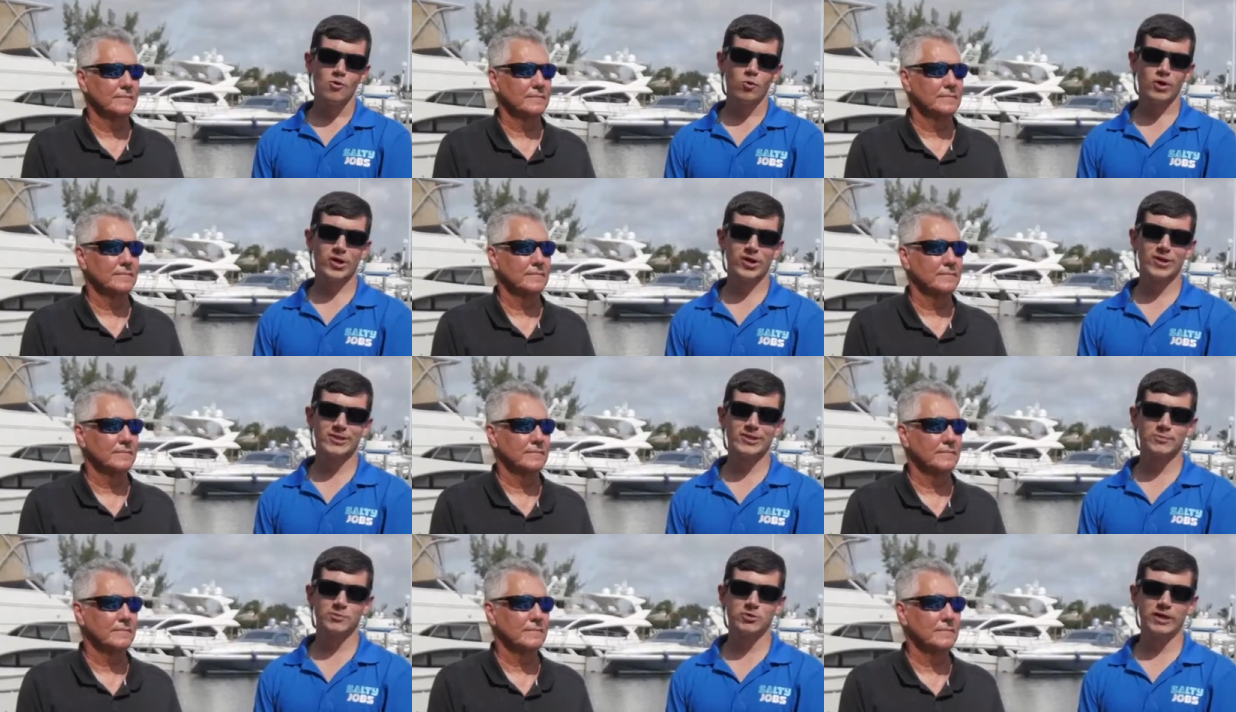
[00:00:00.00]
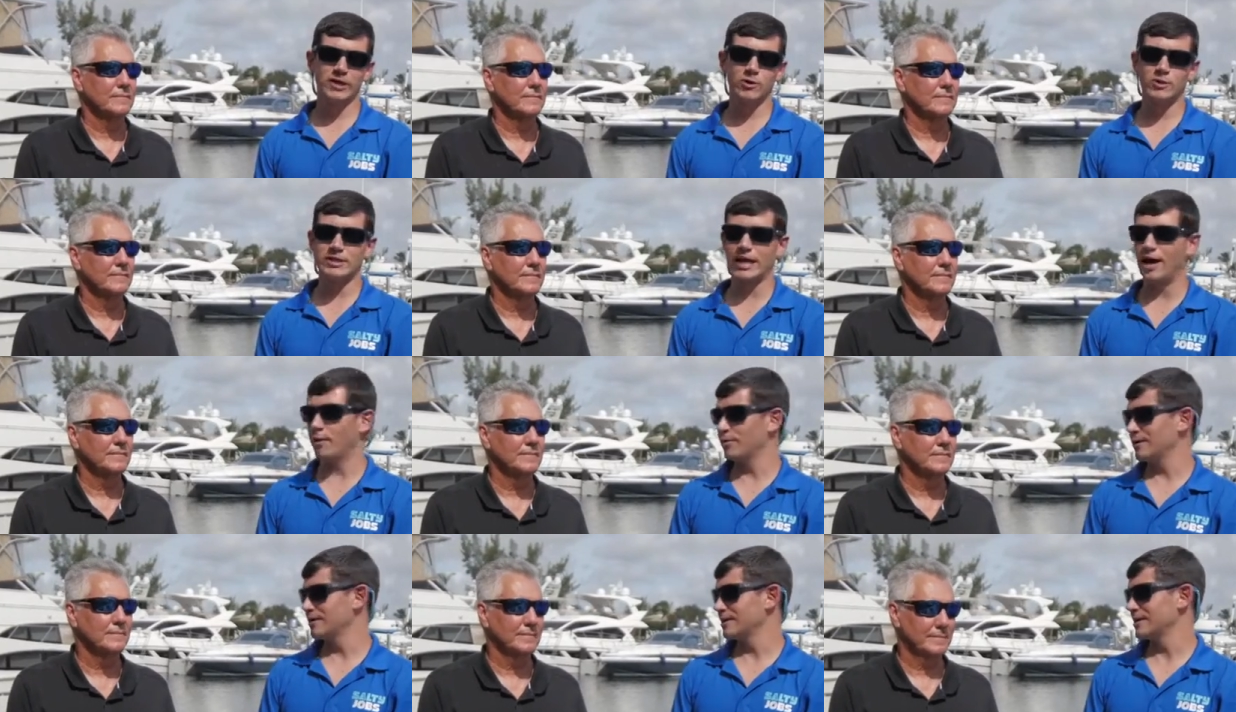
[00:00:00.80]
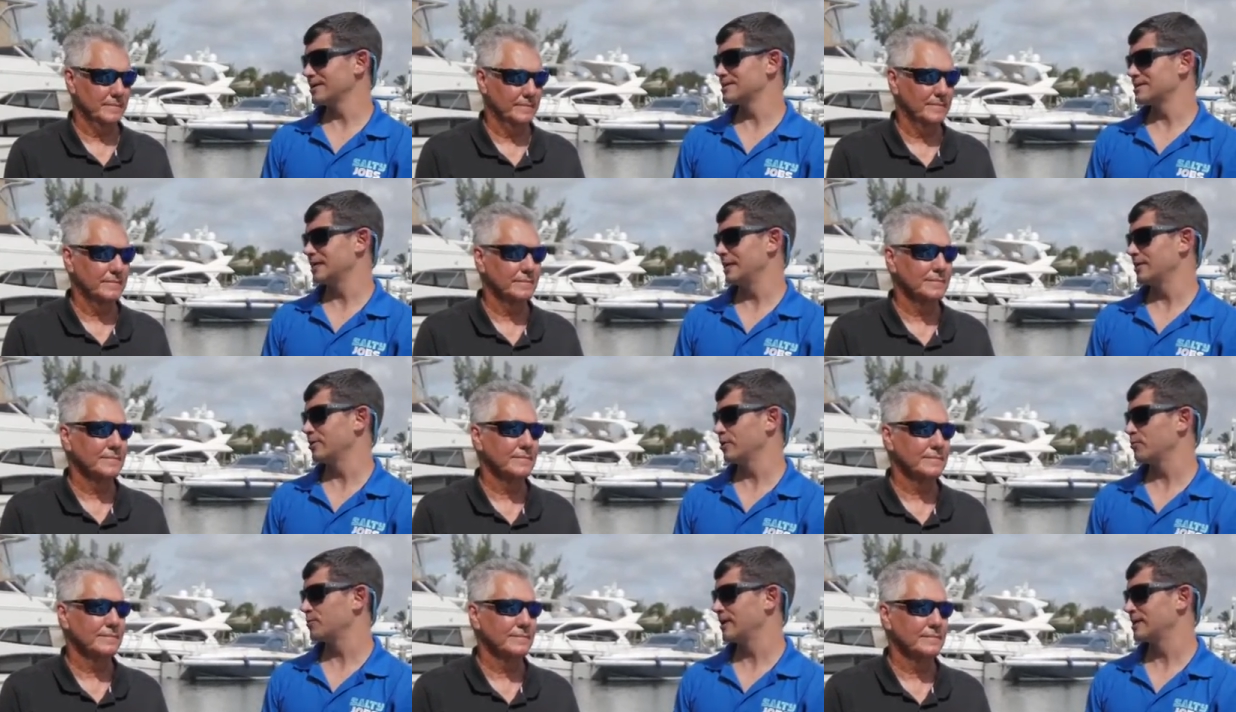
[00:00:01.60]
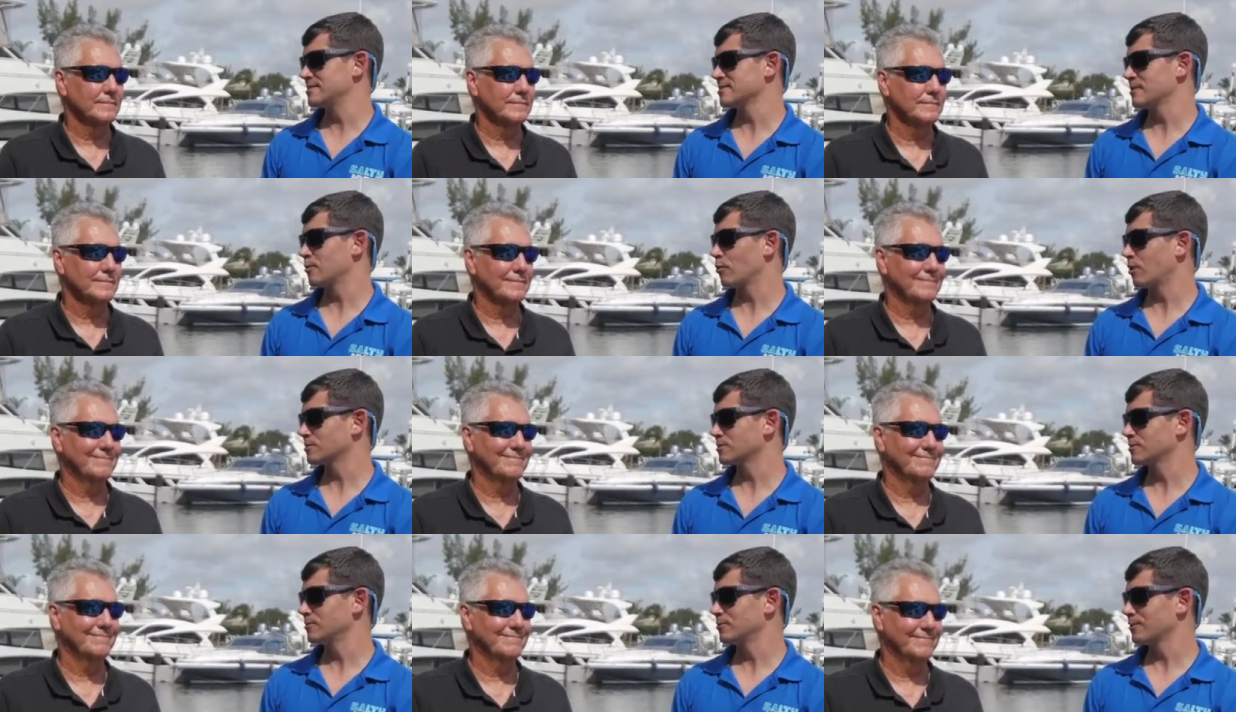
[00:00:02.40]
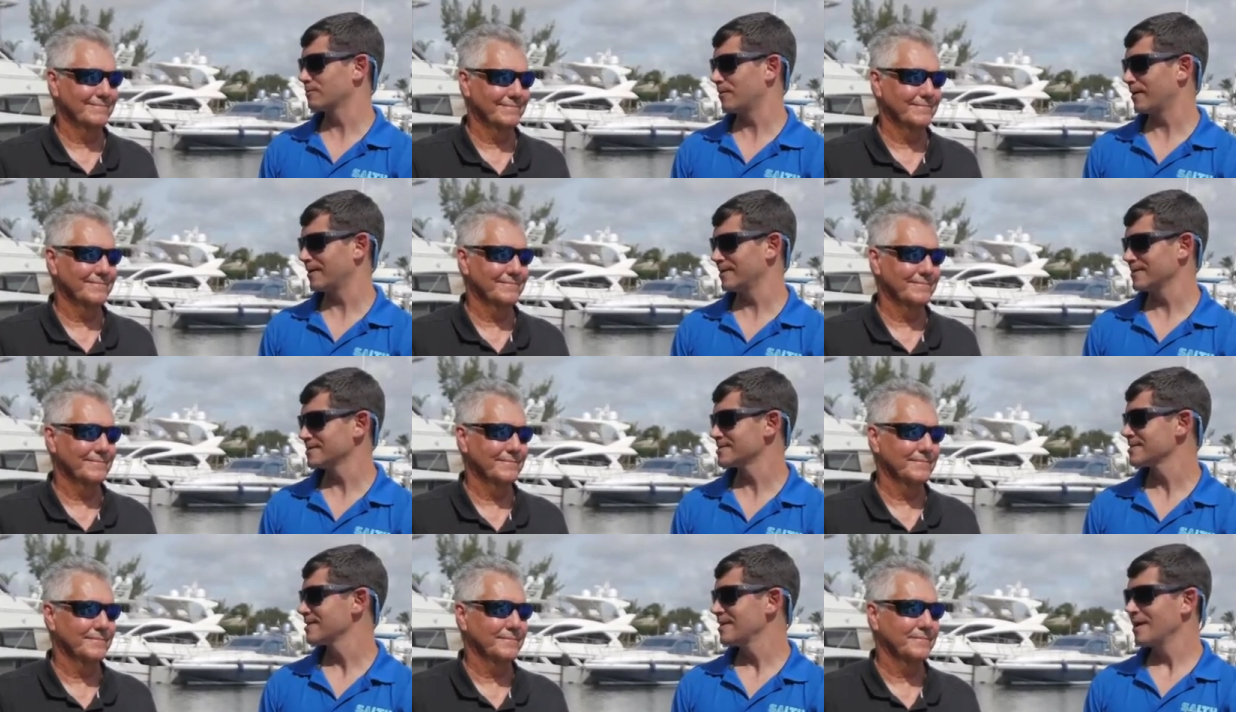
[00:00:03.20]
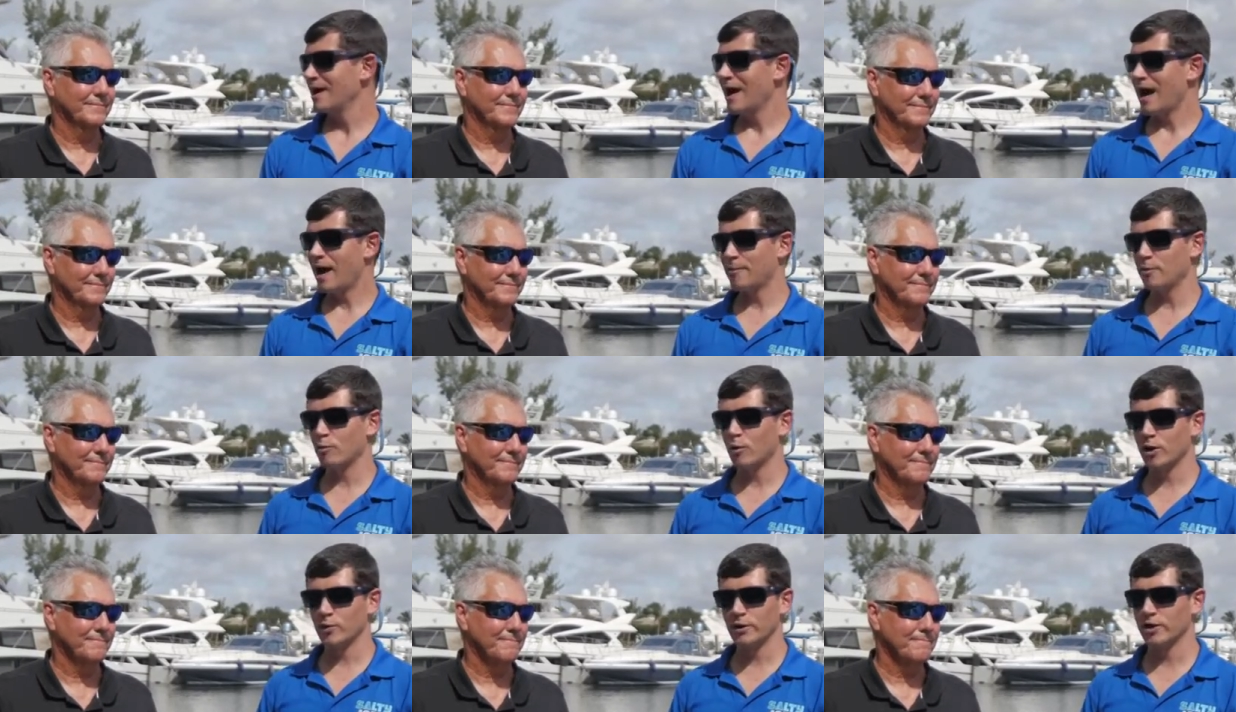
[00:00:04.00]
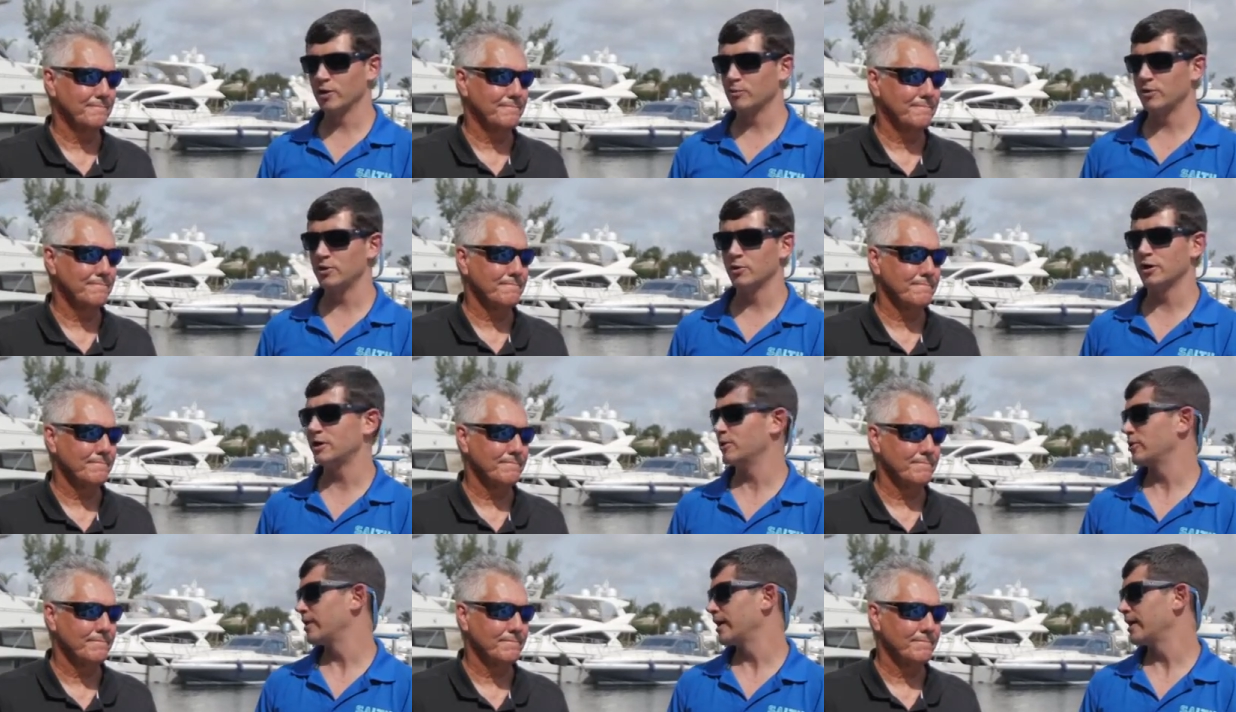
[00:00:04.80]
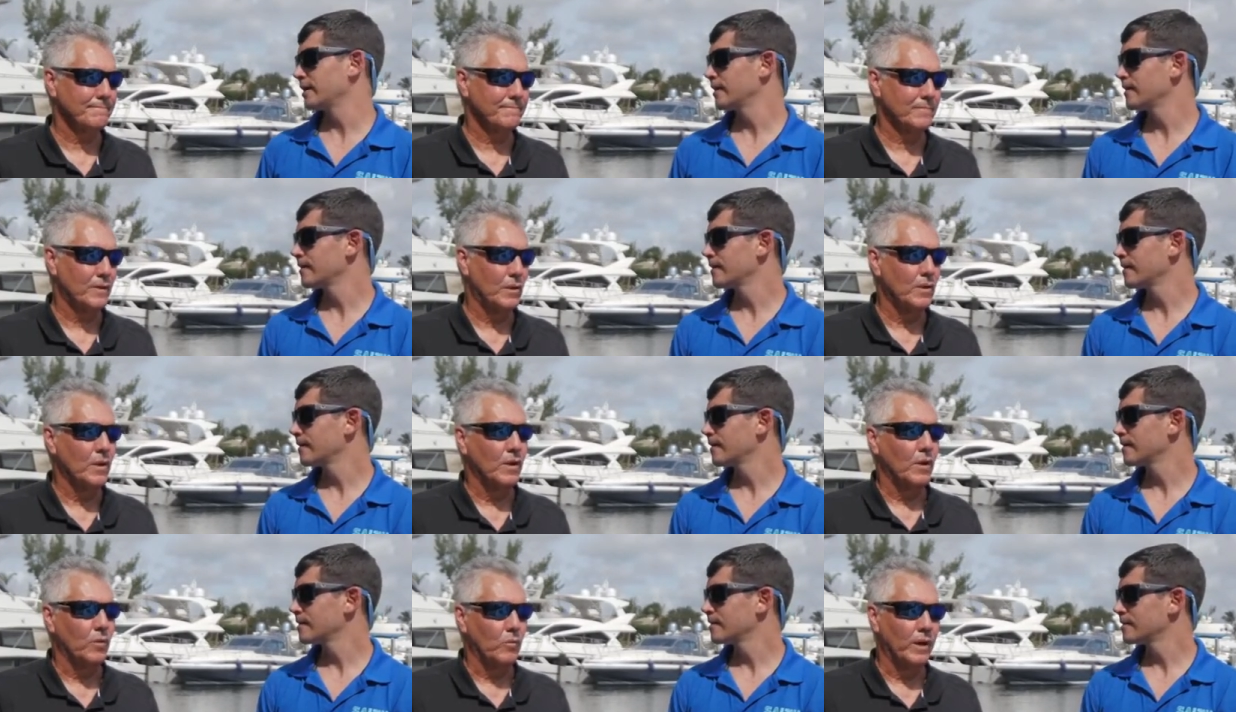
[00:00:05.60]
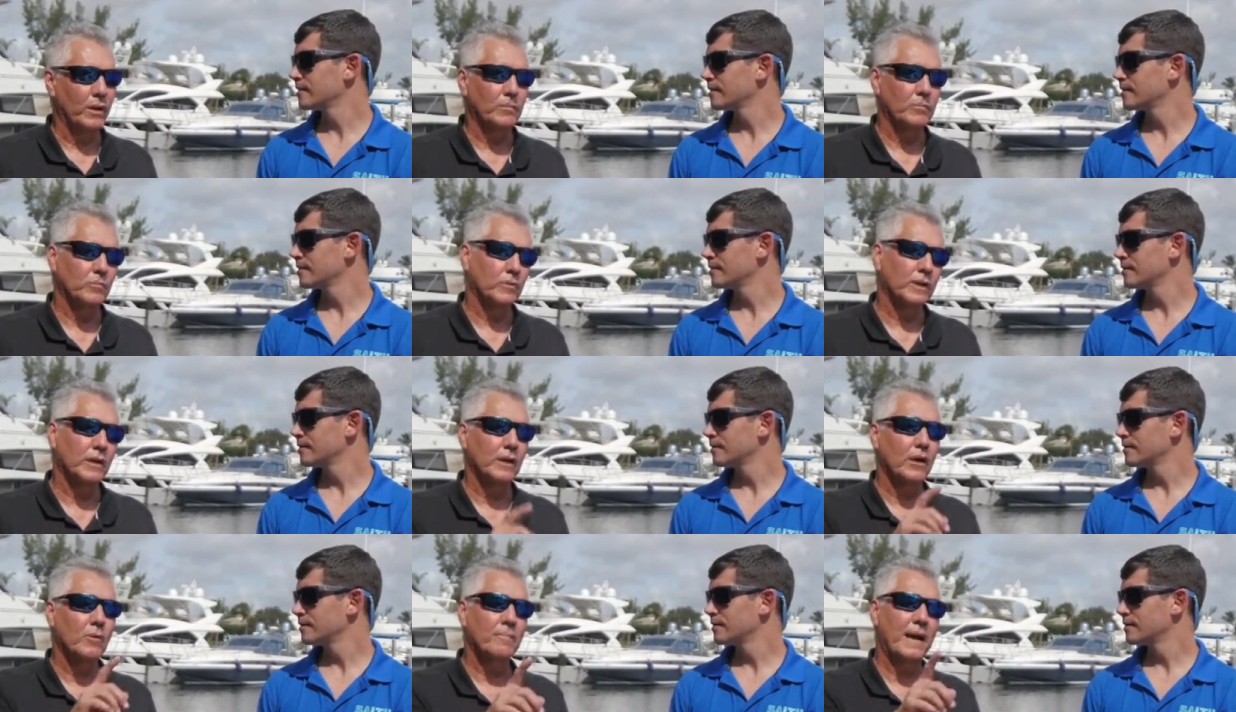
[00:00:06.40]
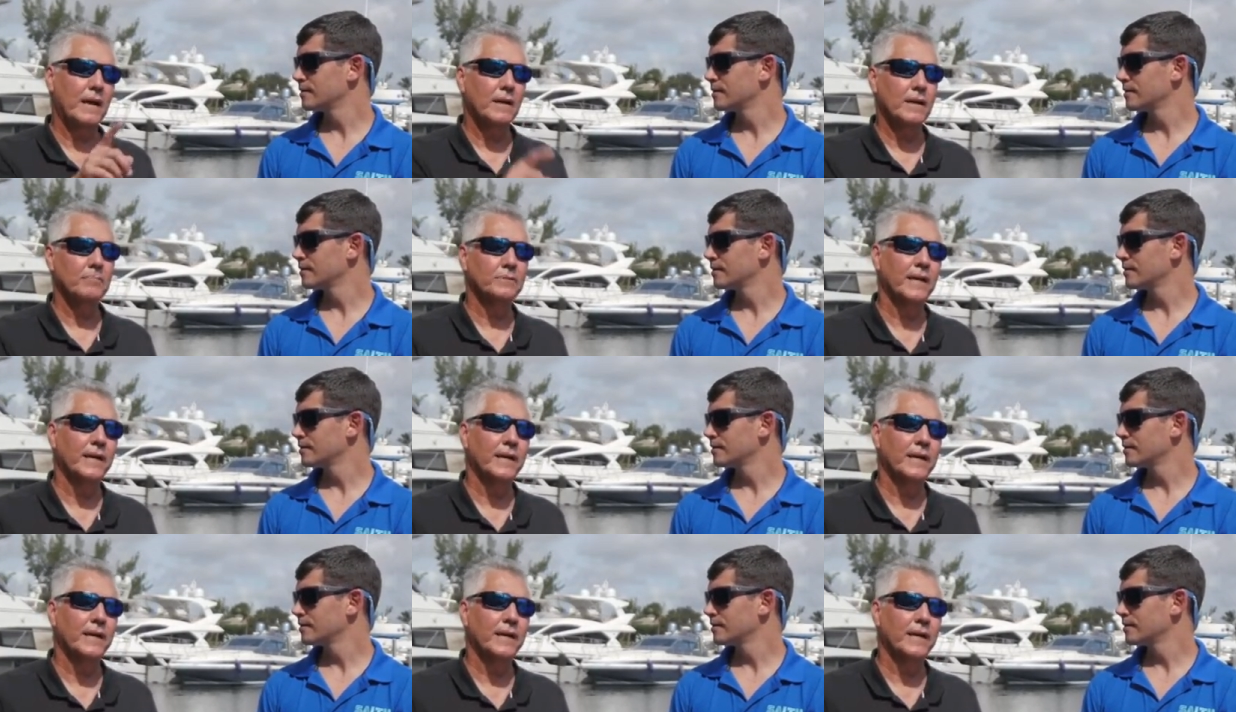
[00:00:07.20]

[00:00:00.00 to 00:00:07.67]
Speaker 1: We're here at the marina with Albert, a senior appraiser at Walter Duke & Partners. Albert, what are we going to be doing here today?
Speaker 2: Well, we're gonna go back up